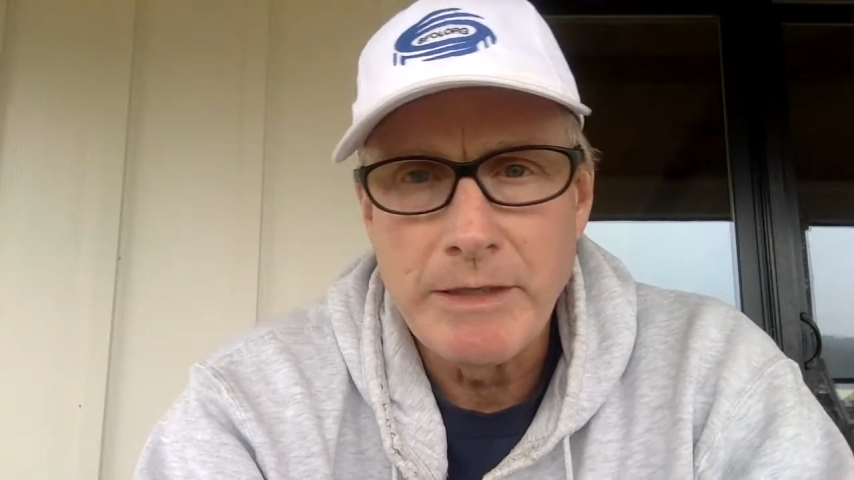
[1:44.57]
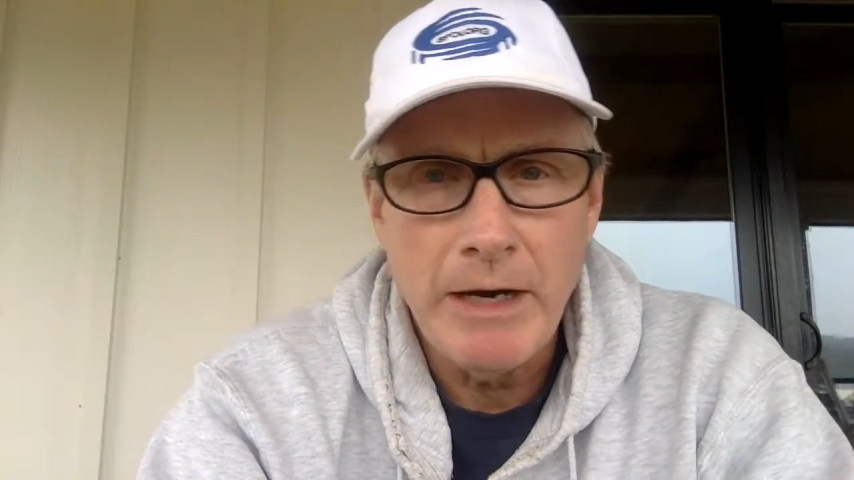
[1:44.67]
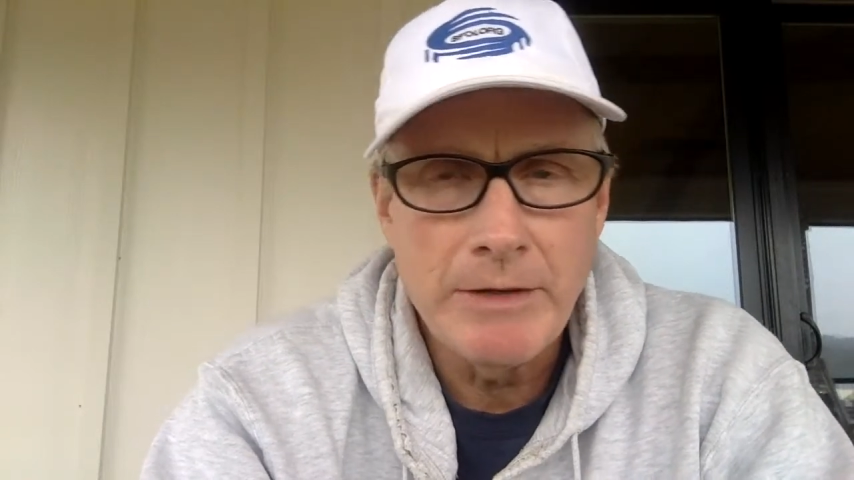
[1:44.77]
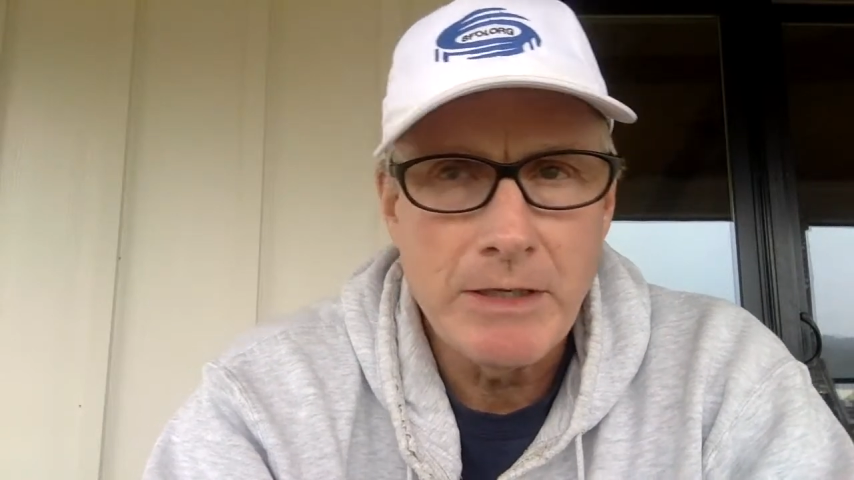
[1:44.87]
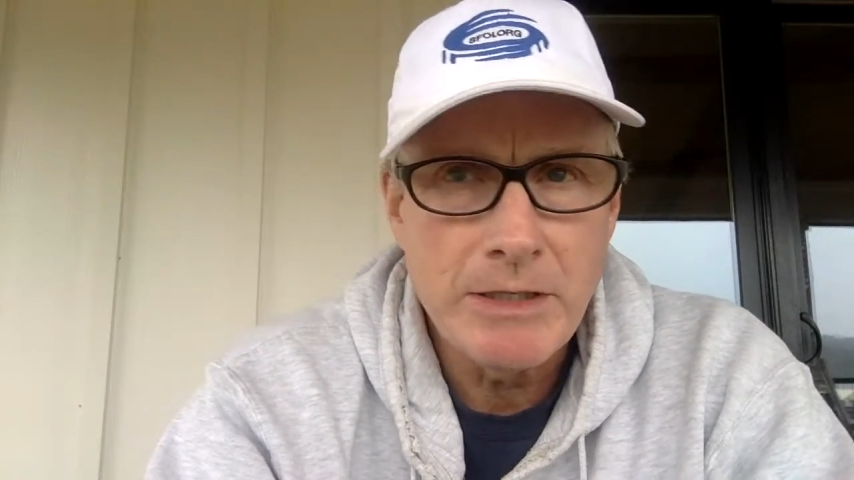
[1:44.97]

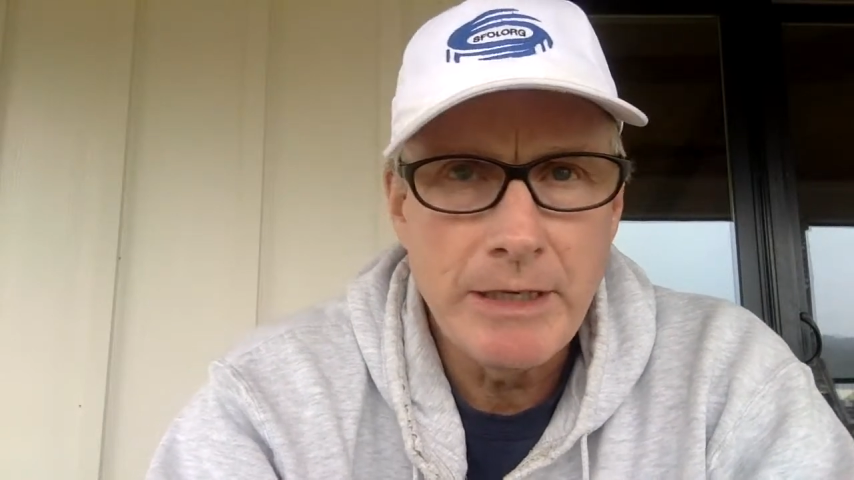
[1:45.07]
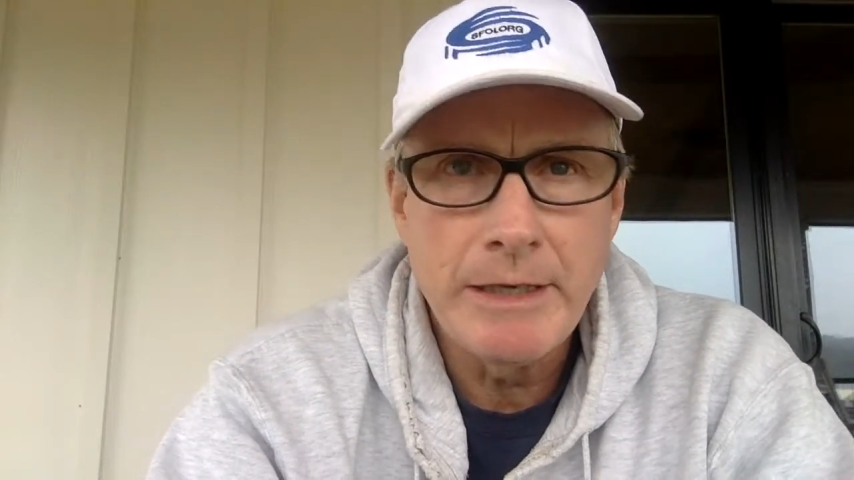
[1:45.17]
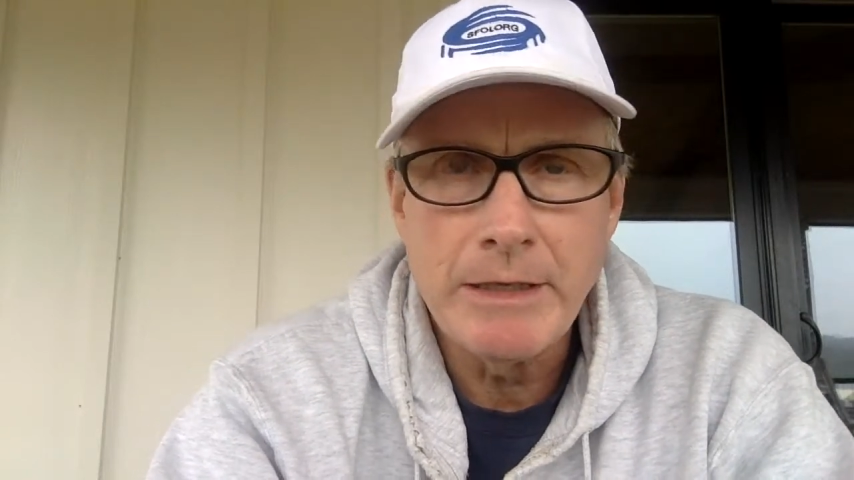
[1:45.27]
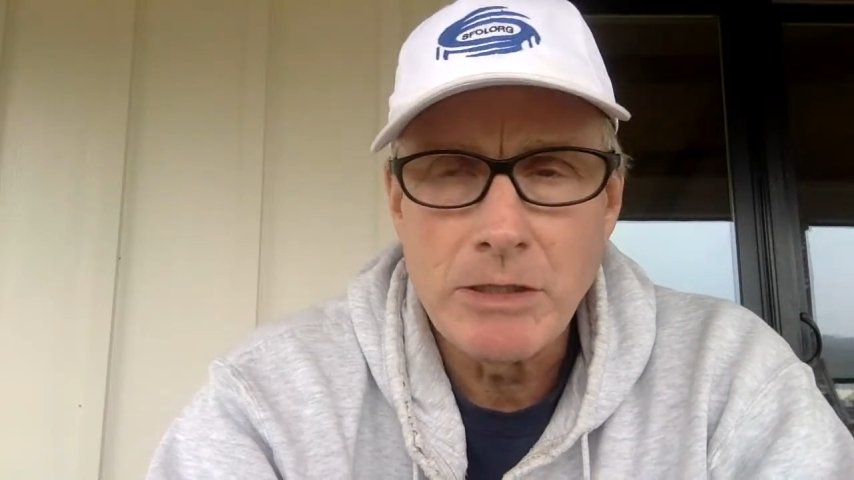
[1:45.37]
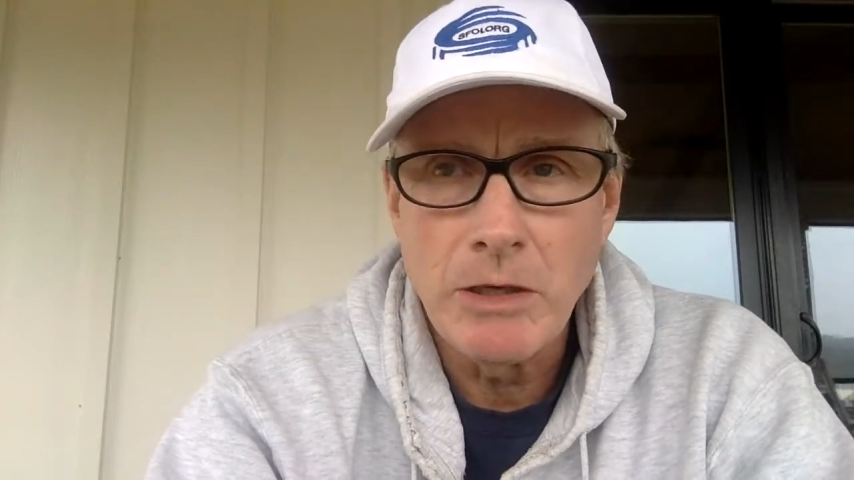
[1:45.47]
there and the
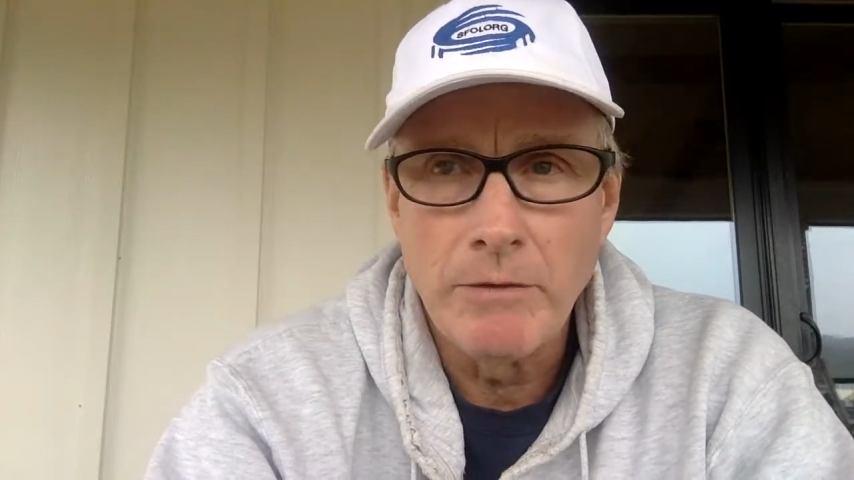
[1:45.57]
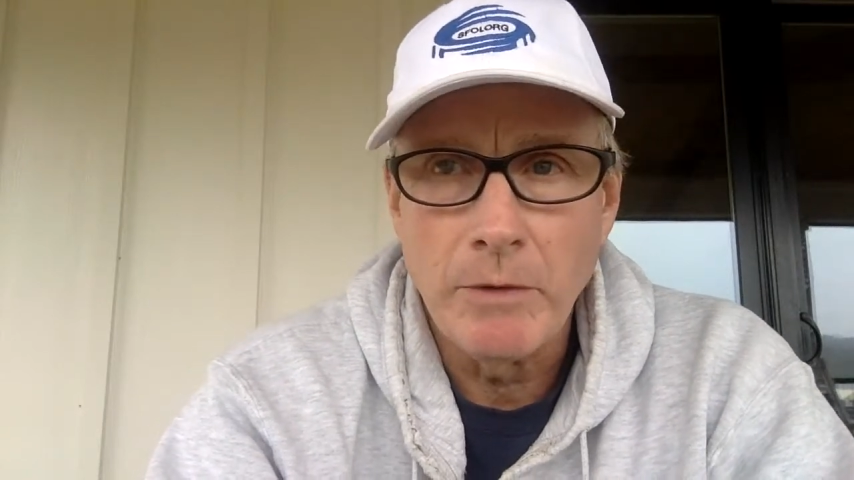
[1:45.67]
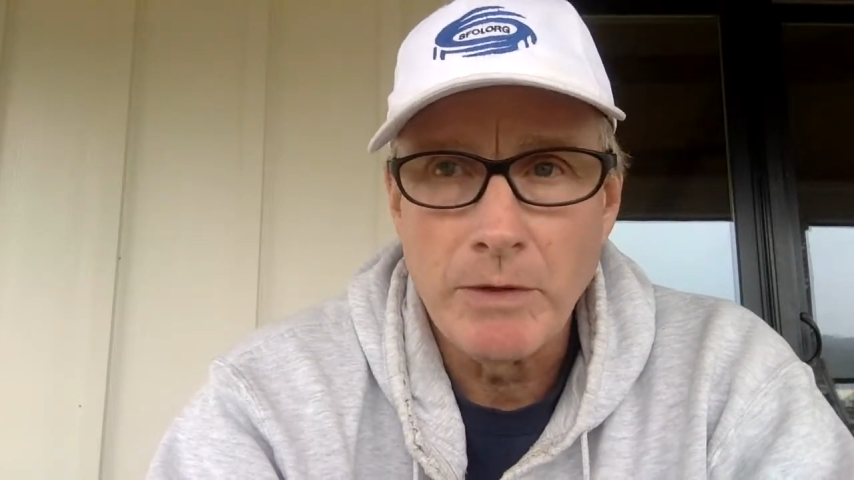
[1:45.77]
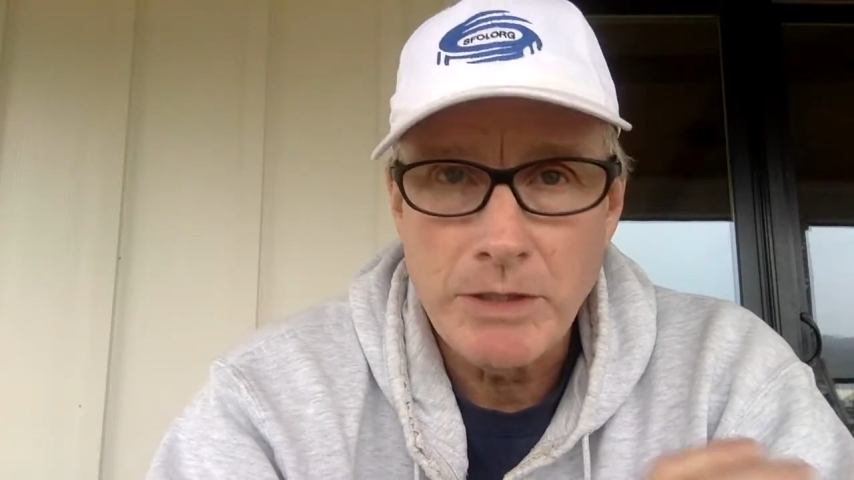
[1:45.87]
city and so forth.